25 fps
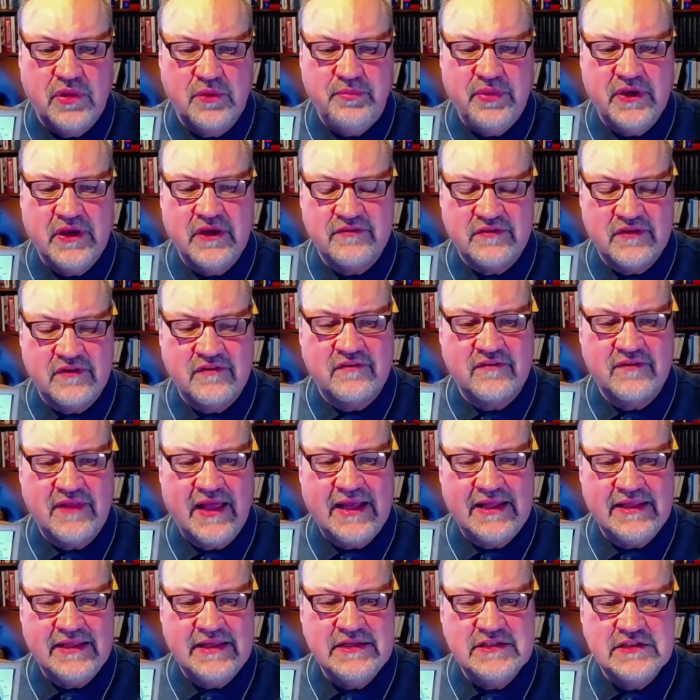but because it's
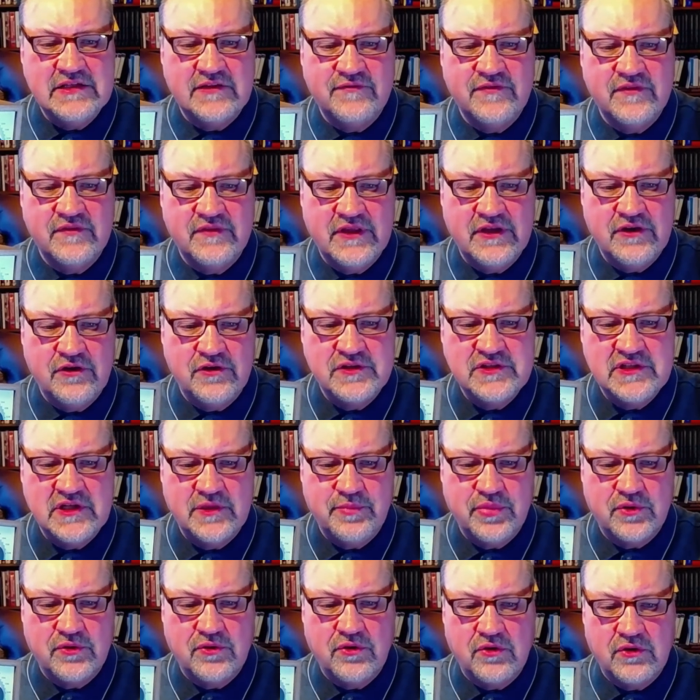slightly different than your
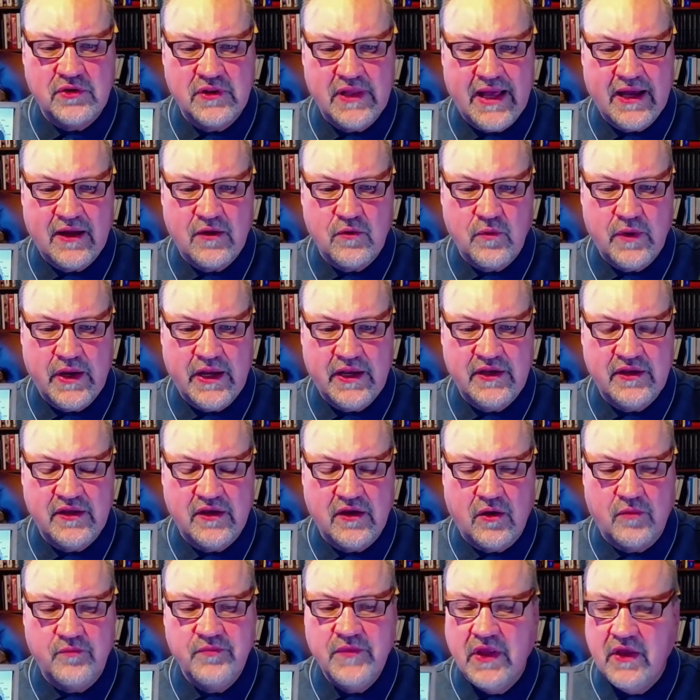typical clock
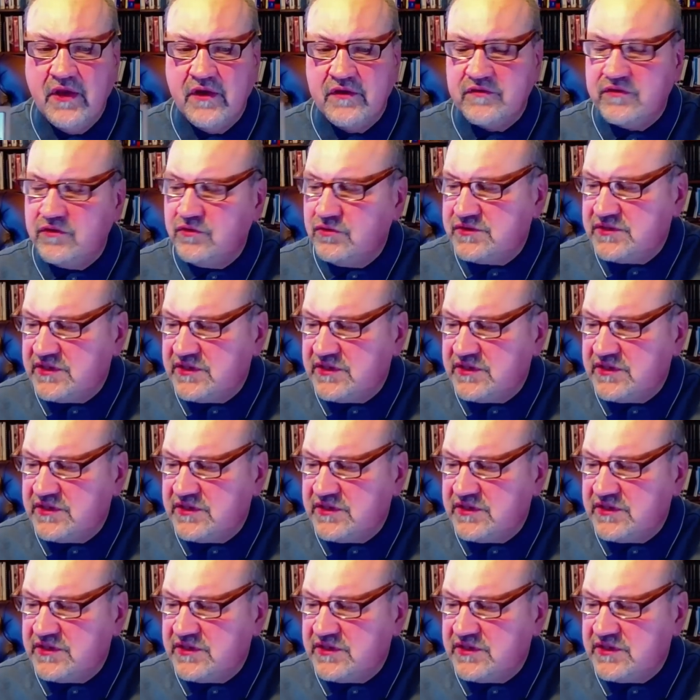radio. So you